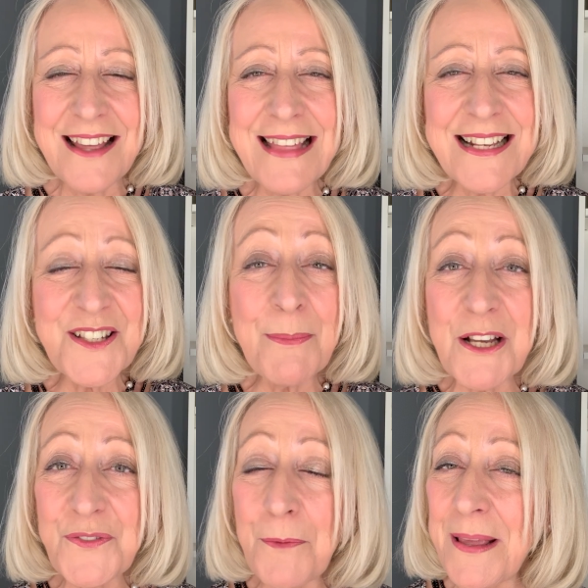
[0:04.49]
Thanks so
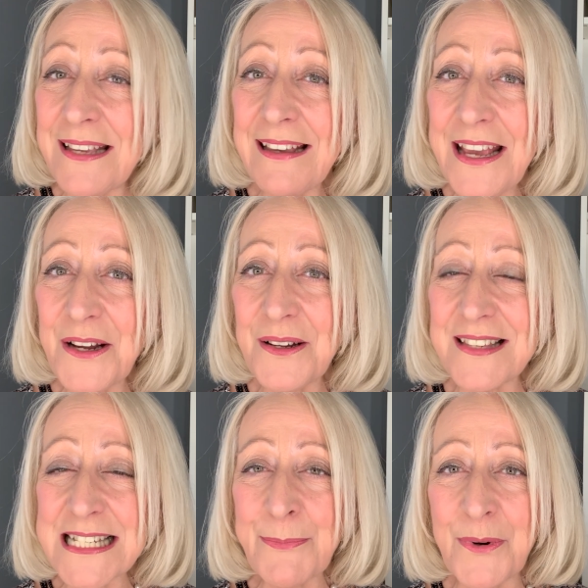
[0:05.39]
much for being here
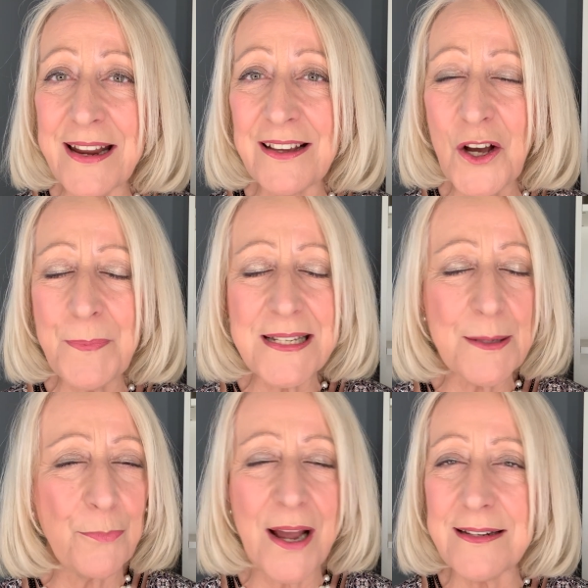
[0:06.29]
this morning. Hope it's
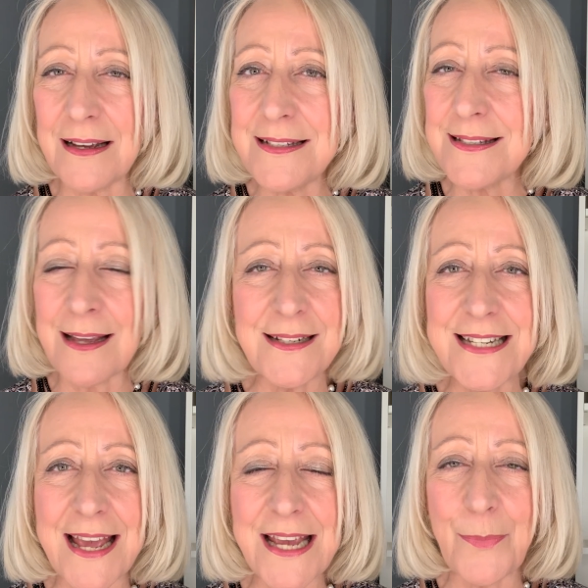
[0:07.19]
a bright and sunny
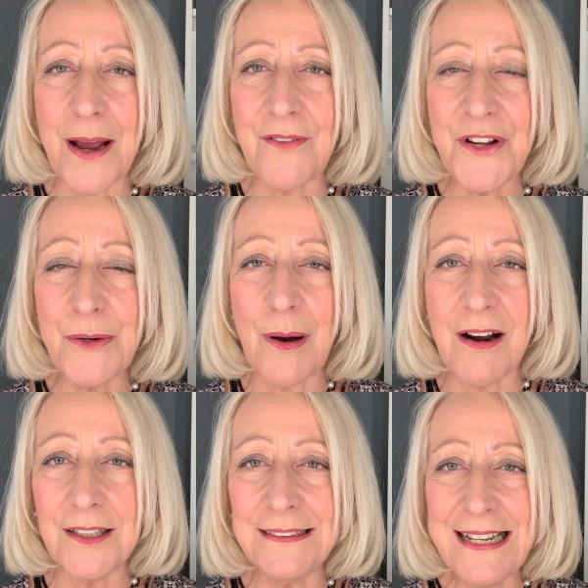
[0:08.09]
day wherever you
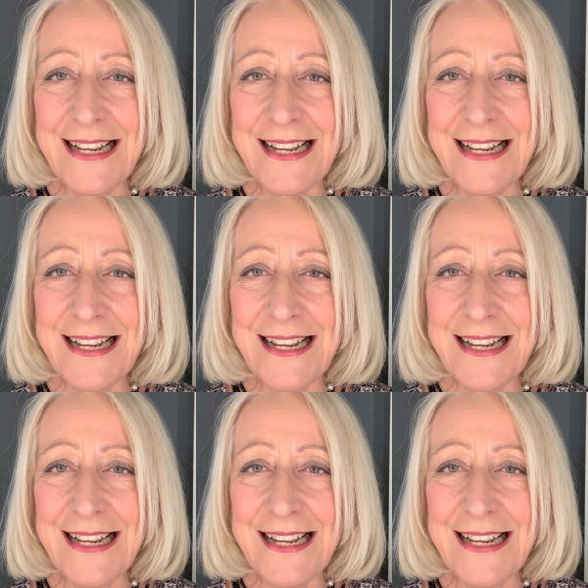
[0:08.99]
are.